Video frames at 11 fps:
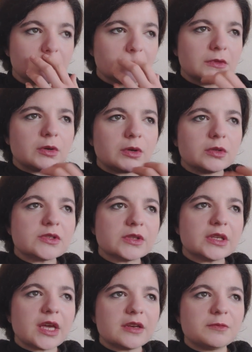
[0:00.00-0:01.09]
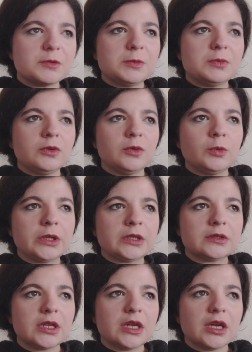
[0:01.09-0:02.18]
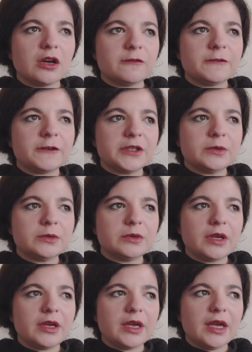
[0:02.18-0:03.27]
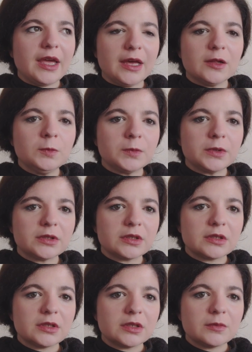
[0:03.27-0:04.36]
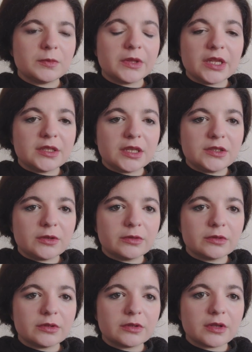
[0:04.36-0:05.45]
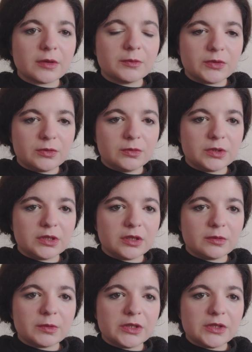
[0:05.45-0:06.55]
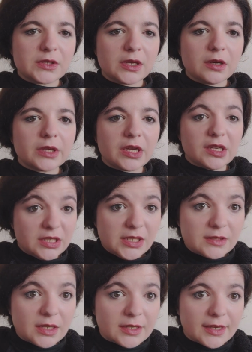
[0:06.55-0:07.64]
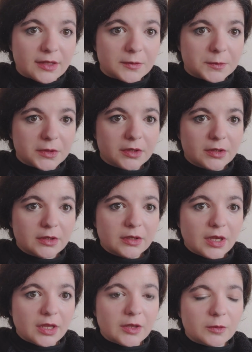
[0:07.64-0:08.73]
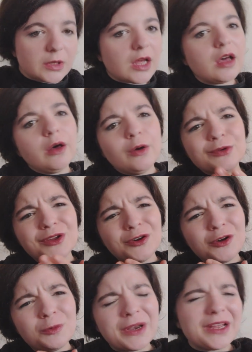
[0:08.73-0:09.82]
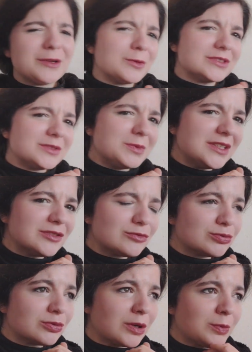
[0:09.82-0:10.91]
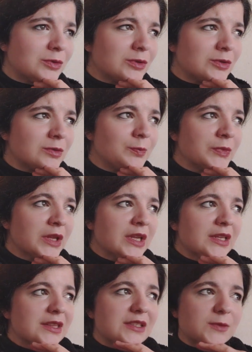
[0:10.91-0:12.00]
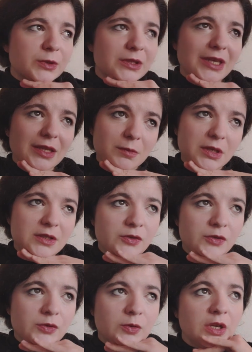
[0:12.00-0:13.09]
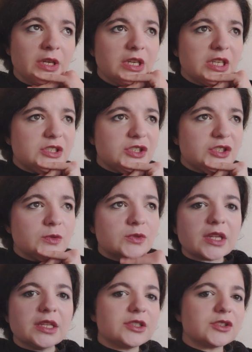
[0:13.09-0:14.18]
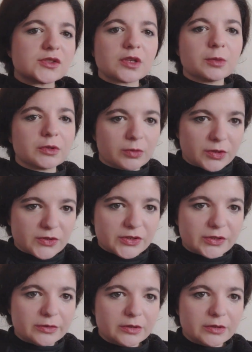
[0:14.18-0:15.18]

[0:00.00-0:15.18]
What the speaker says: They're also the kind of people who will offer you help, but then they don't come through when you say, okay, I need that help. And they will like, oh no, but I don't want to be in trouble. This would get me into issues, and they just double cross you.